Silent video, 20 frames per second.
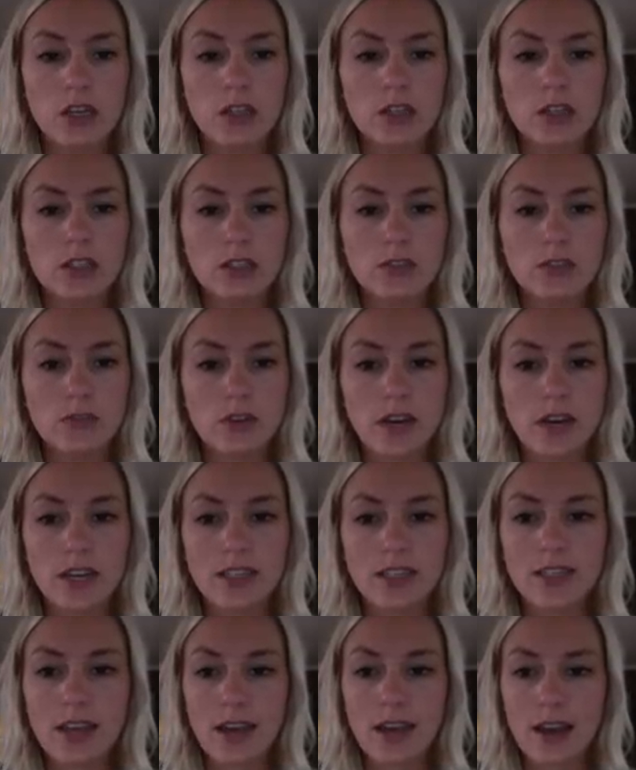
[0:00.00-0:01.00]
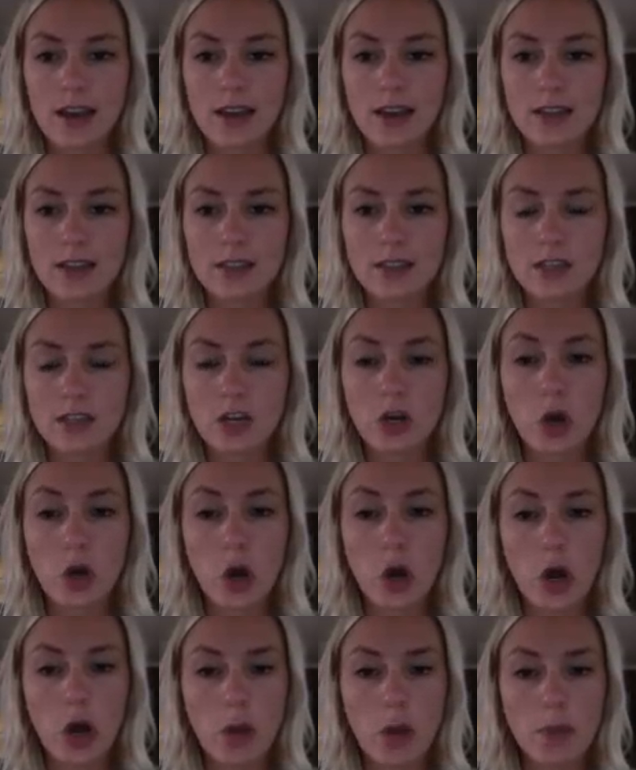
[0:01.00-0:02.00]
defined as
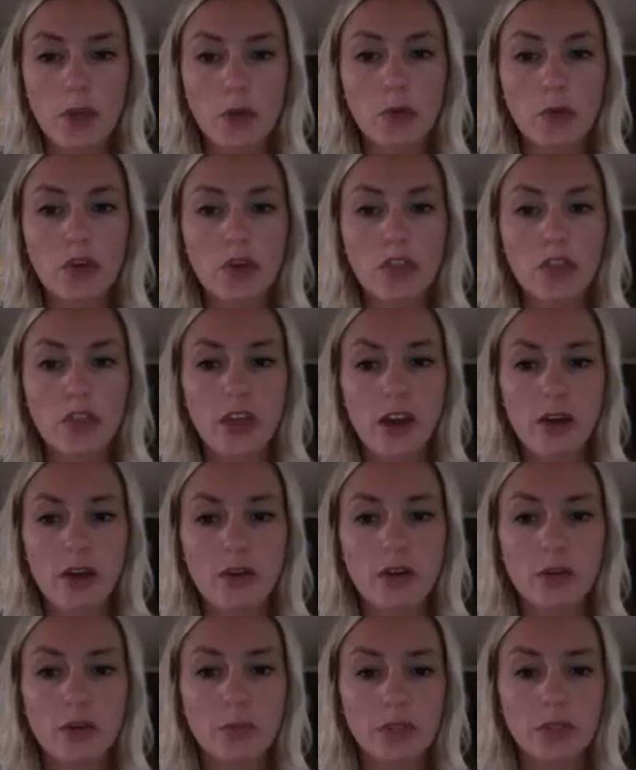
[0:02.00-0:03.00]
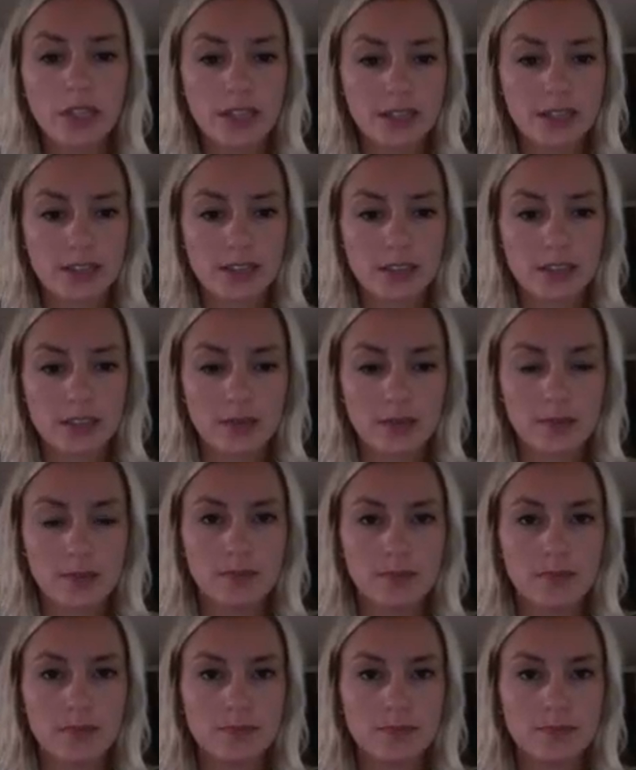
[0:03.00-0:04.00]
calm and without complaint.
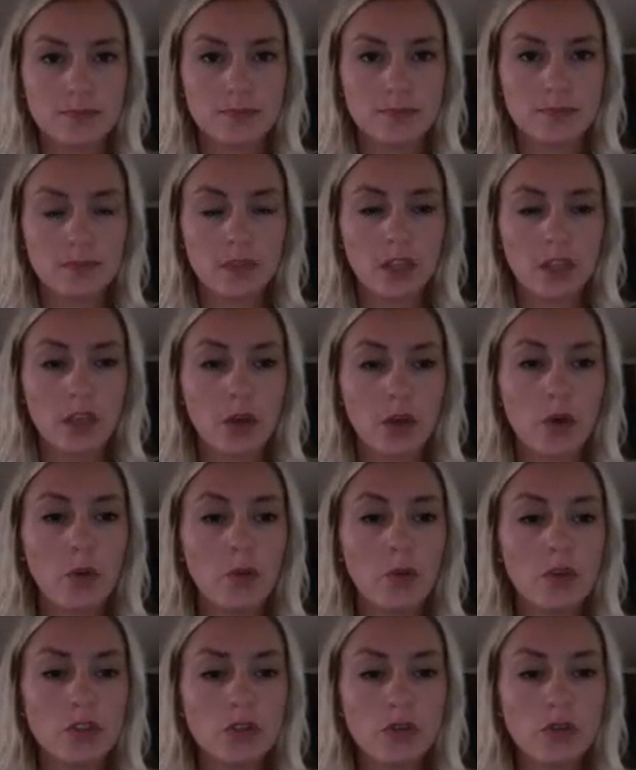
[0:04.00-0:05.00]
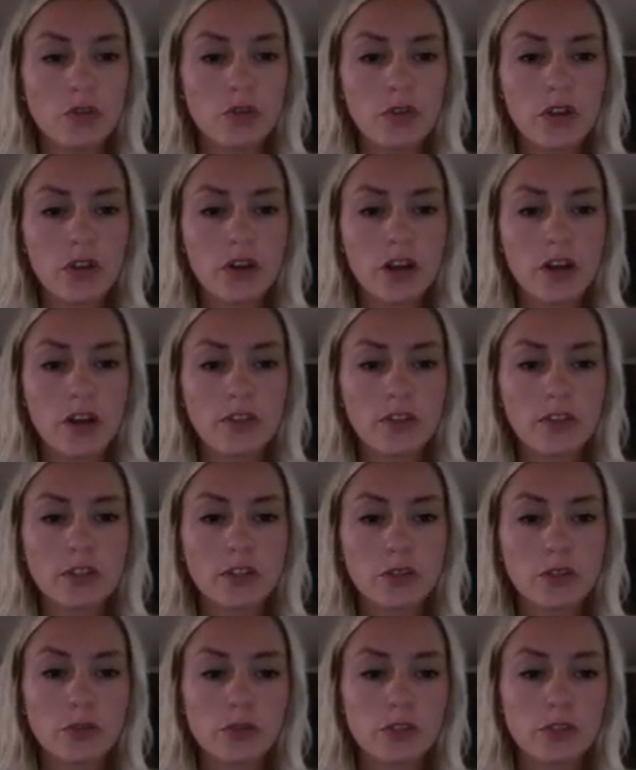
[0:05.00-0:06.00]
Once you figure out the
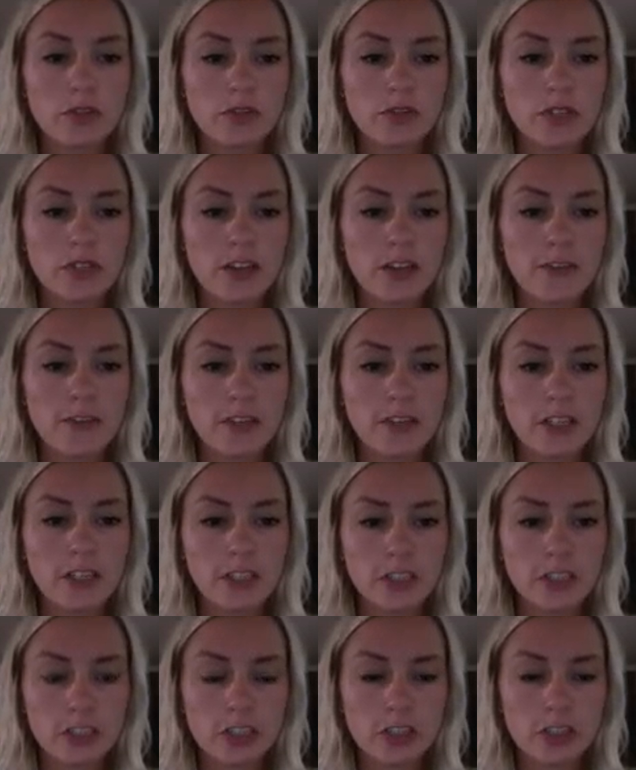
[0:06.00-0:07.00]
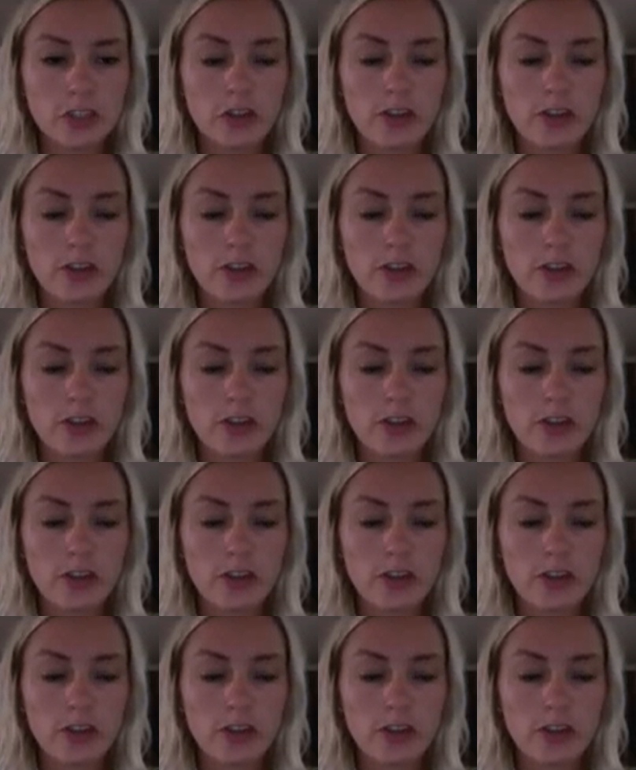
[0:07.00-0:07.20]
two different definitions, you're